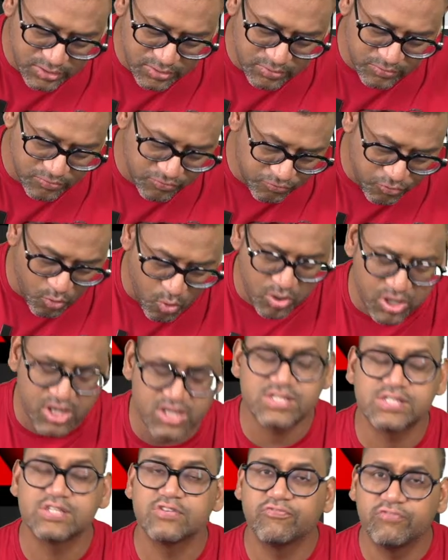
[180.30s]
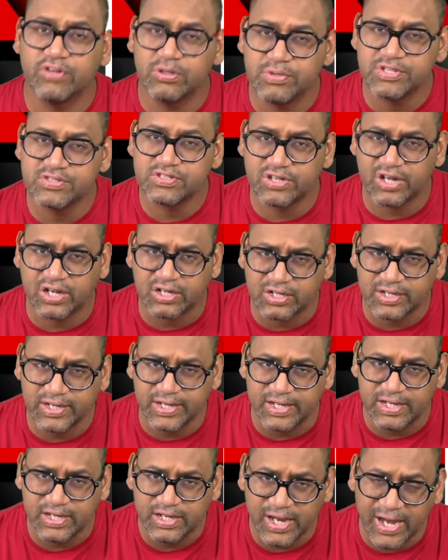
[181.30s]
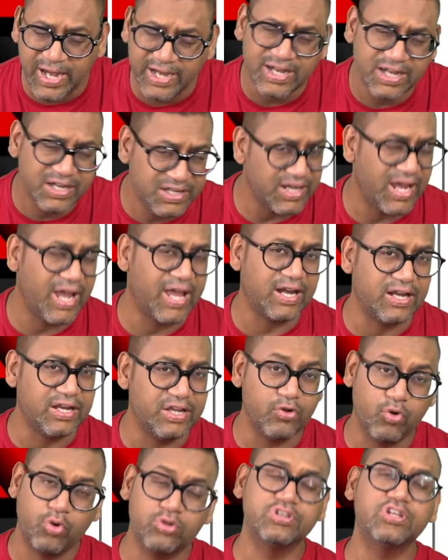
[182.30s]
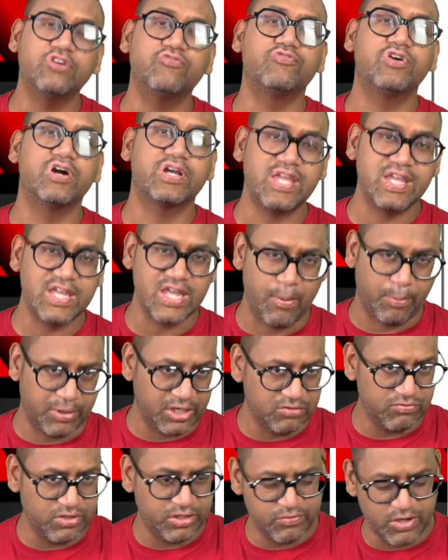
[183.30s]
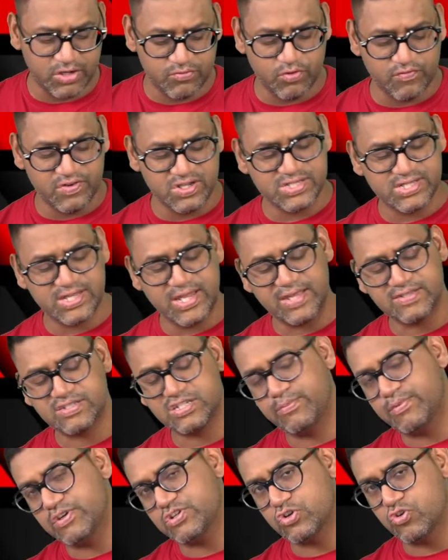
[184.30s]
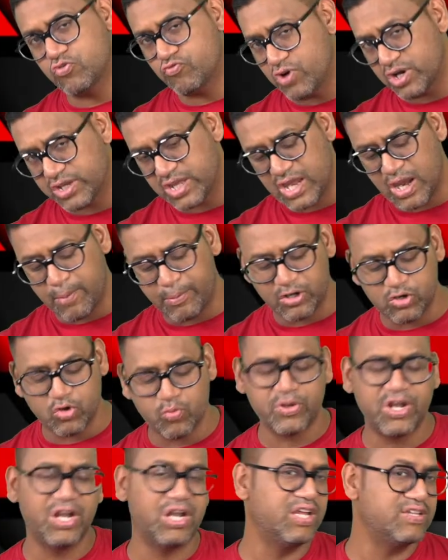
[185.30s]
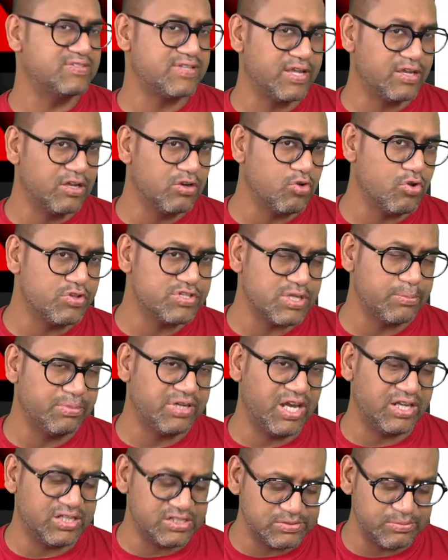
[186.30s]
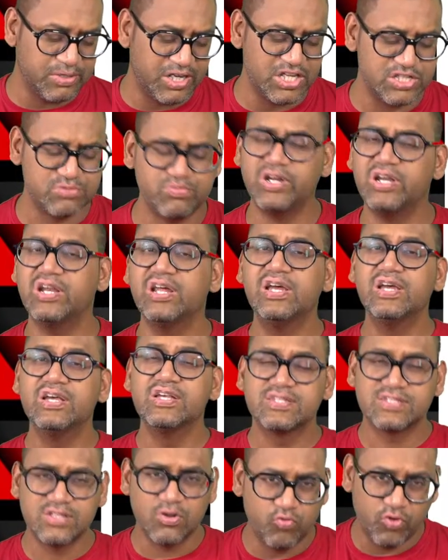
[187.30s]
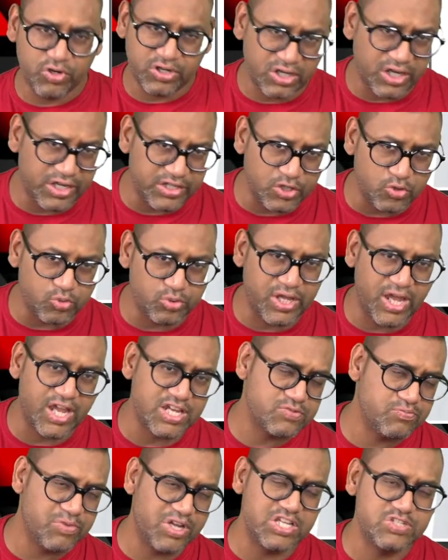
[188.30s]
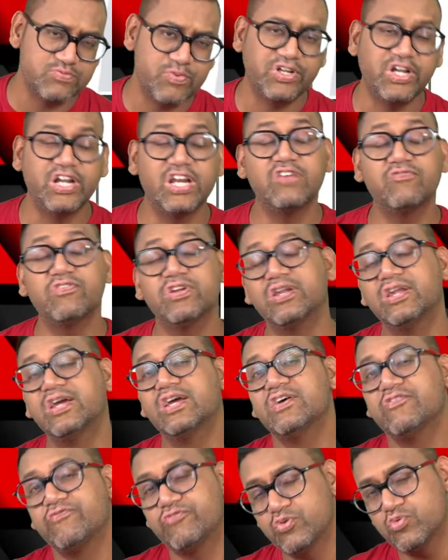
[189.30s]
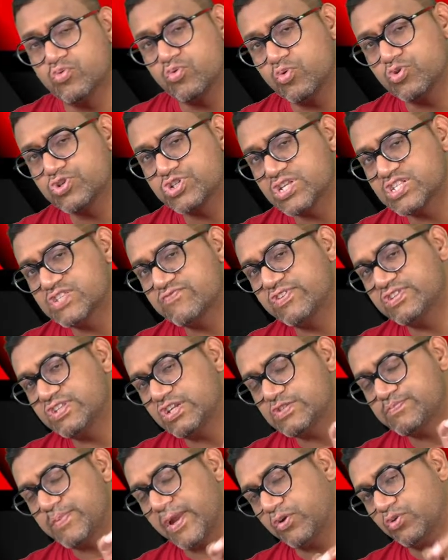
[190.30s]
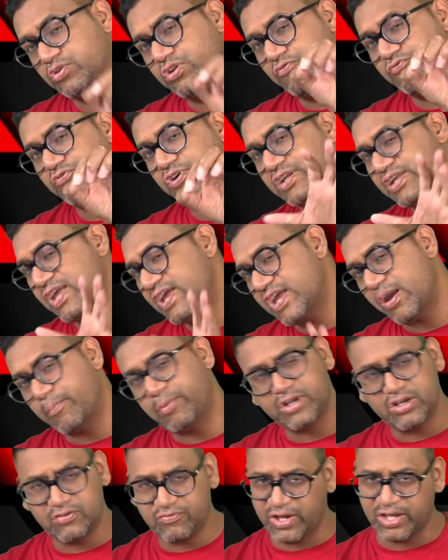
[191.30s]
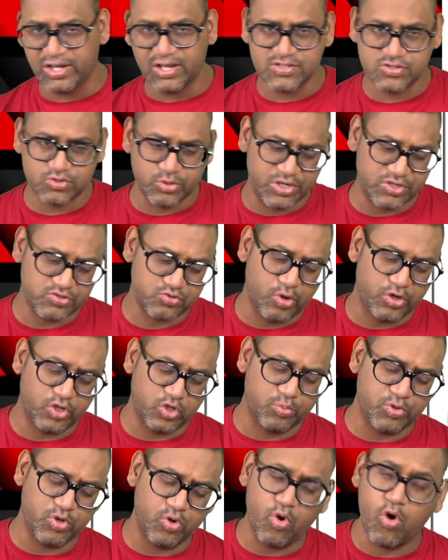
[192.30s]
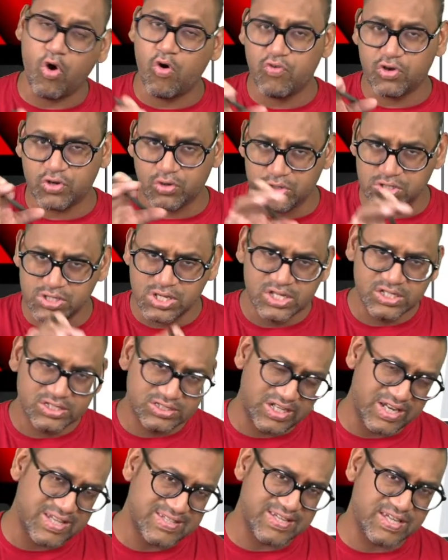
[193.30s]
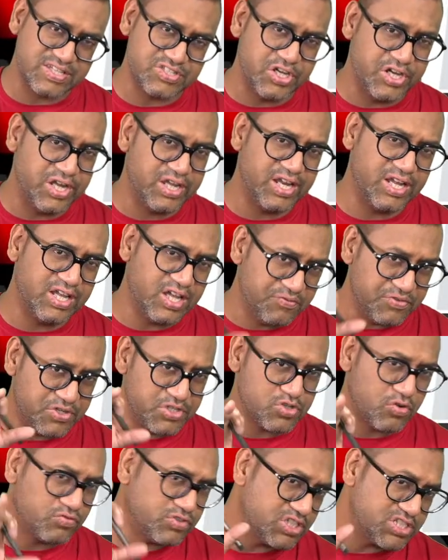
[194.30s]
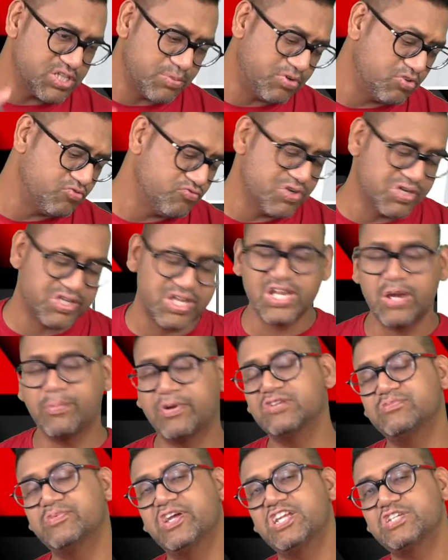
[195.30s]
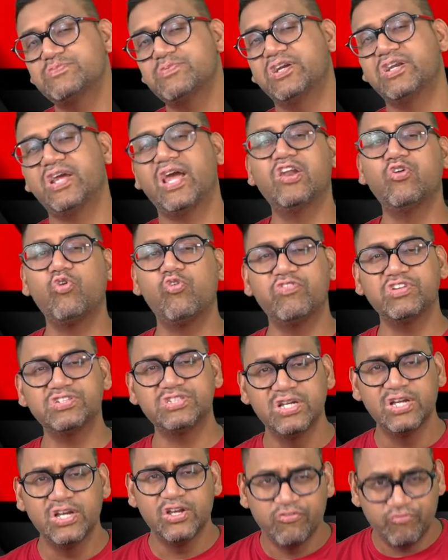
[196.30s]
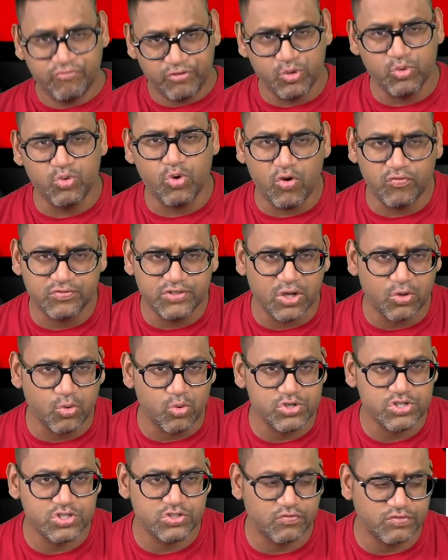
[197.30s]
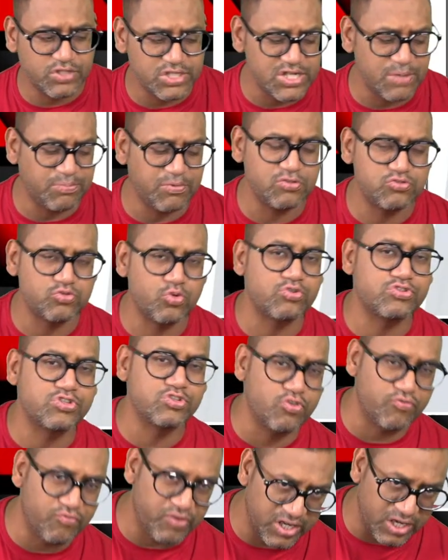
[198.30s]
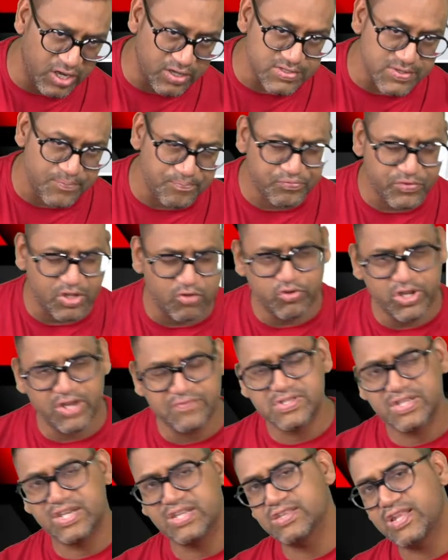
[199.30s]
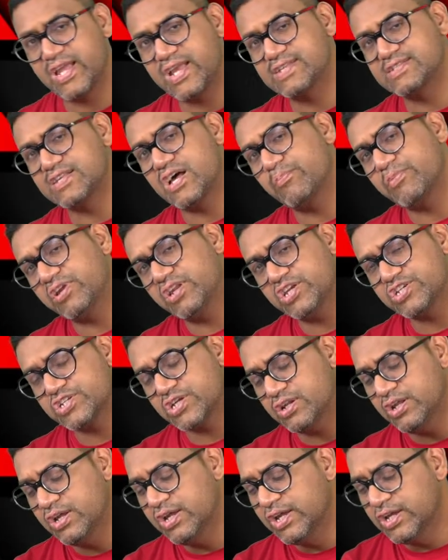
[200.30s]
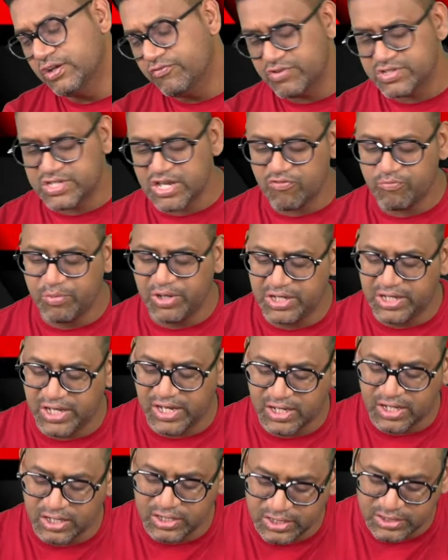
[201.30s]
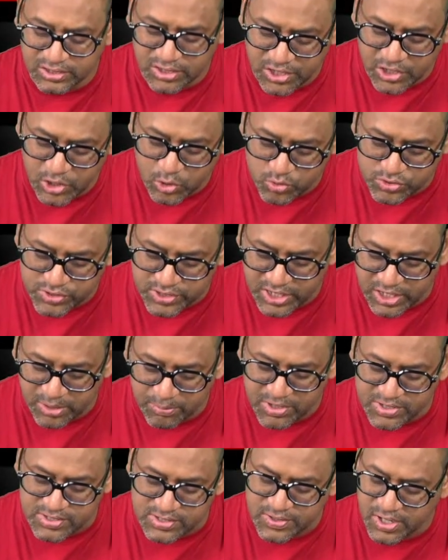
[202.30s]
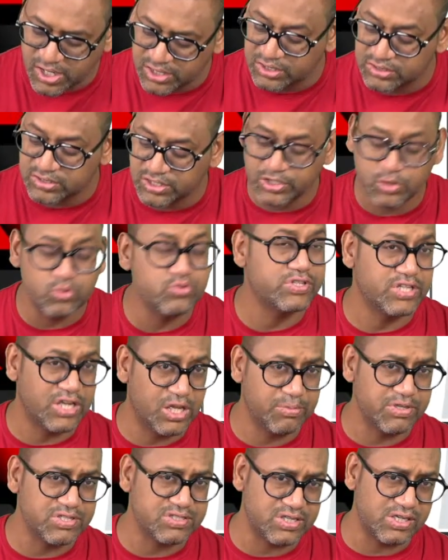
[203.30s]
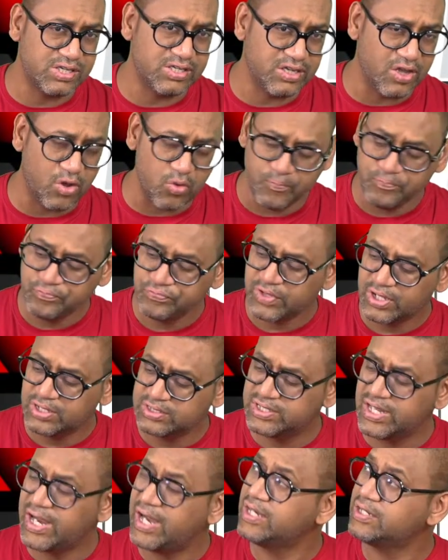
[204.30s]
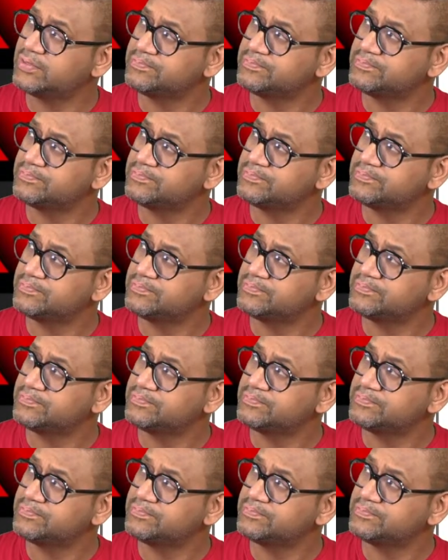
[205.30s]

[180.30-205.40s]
focus will be strictly and entirely on the working capital, whereby we will see estimation of working capital, operating cycle concept, debtors management, somewhat related to cash management, and even few questions with respect to the working capital finance. So it is going to be overall 360-degree coverage of the chapter working capital management, along with few of the questions of the chapter sources of finance. We have seen in the examination which have been taken in the new syllabus, under the new syllabus till now, that